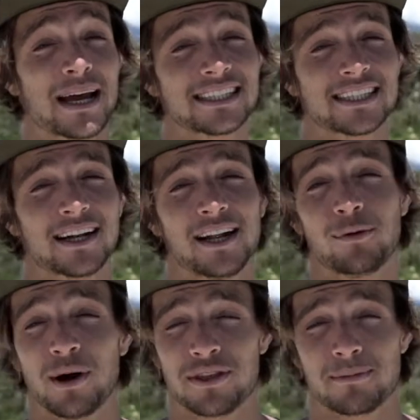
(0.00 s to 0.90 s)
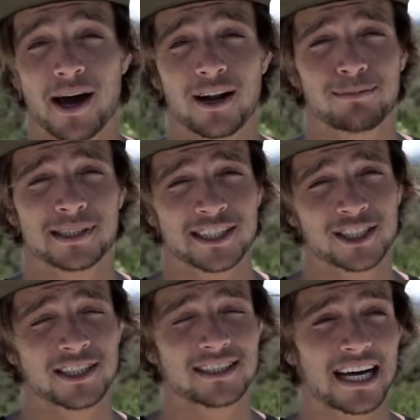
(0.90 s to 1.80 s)
Basically, what the bridle
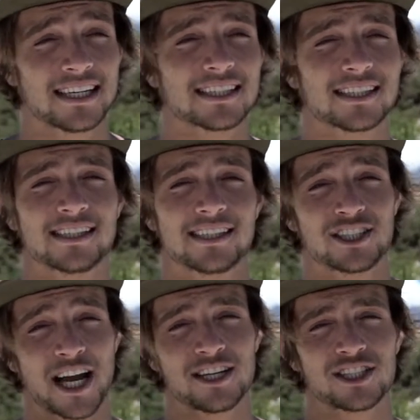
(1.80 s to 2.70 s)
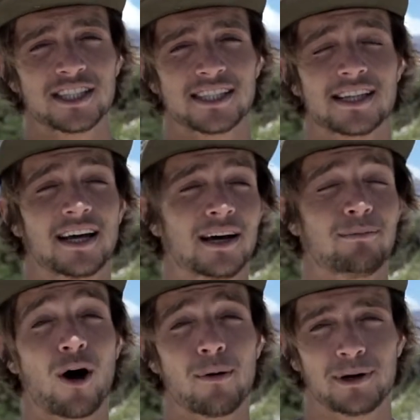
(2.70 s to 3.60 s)
positioning does is it changes the
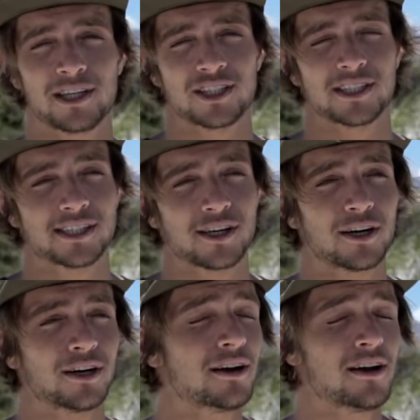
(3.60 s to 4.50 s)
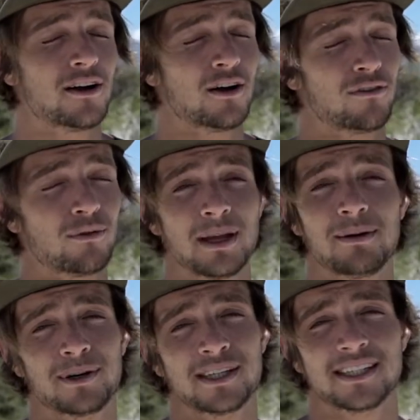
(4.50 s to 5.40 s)
bar pressure. So for me
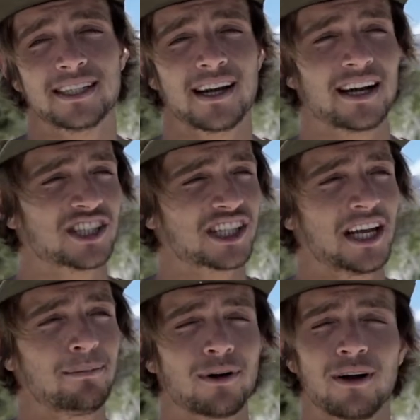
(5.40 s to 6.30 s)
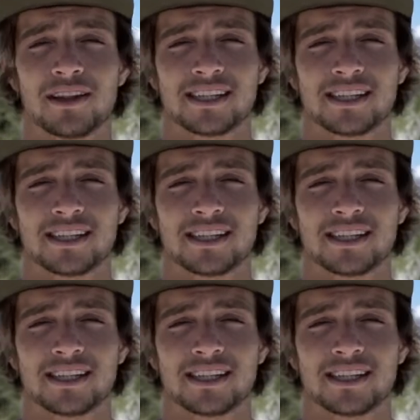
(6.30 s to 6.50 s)
personally, I just keep it on the